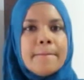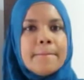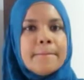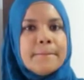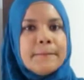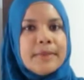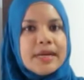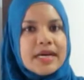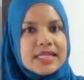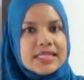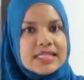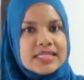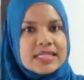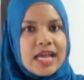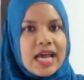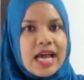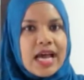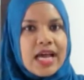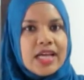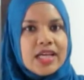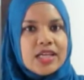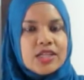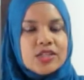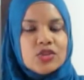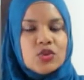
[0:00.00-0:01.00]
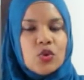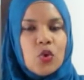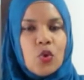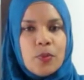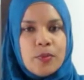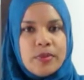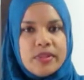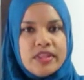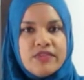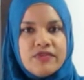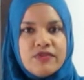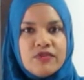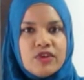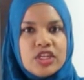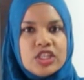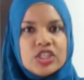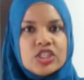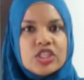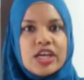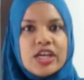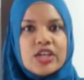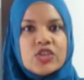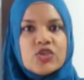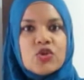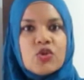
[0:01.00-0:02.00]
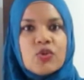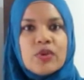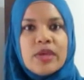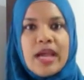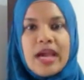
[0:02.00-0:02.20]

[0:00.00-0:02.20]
But I opened the fridge, I saw we